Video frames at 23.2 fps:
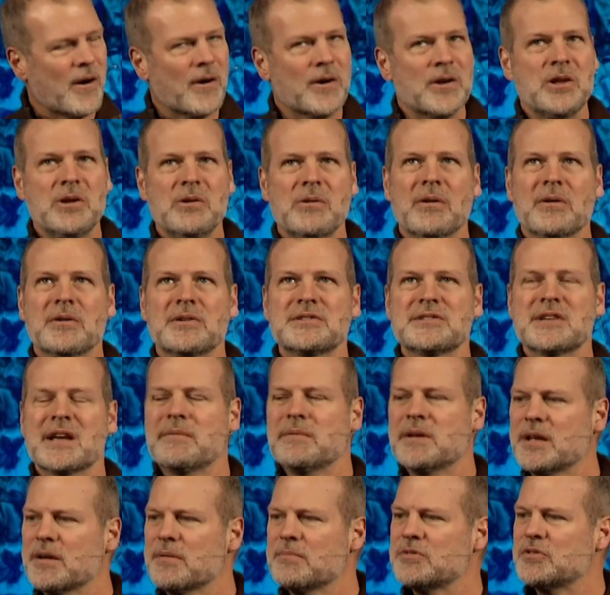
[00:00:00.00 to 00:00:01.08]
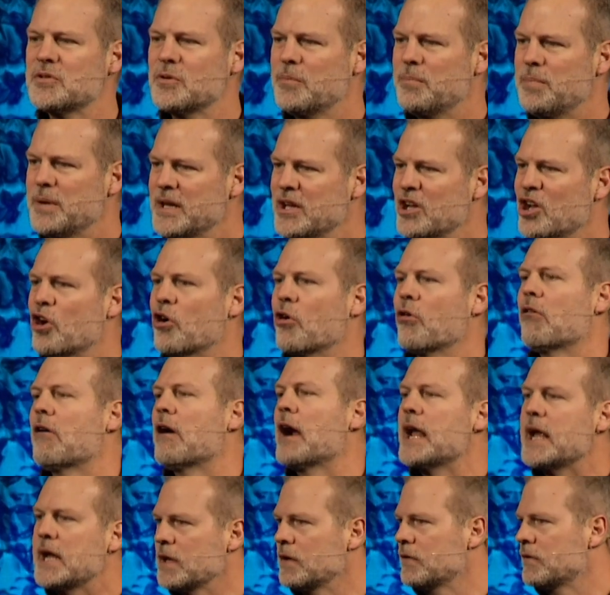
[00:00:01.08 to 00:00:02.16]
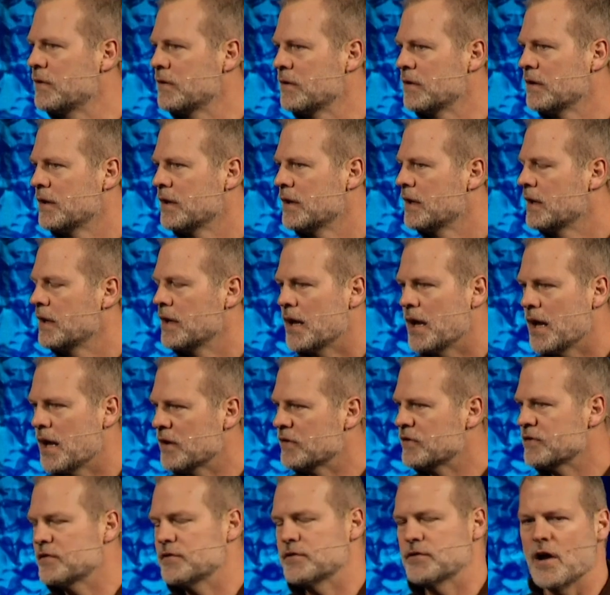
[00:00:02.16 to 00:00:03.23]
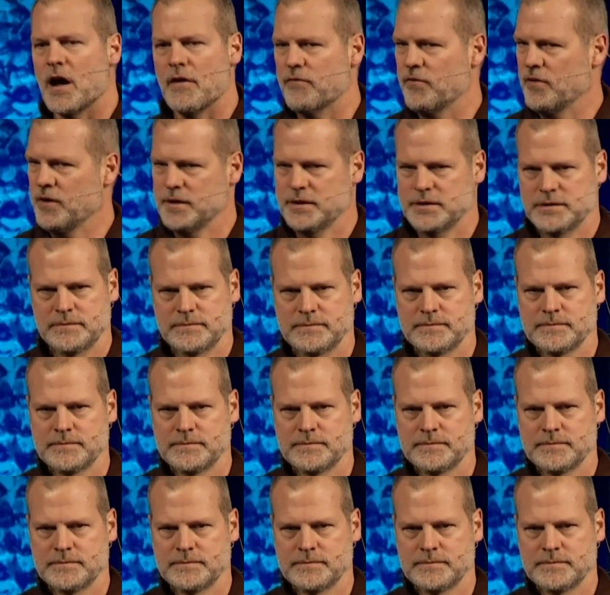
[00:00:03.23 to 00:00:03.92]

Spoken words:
Or do you understand him to be great and sovereign?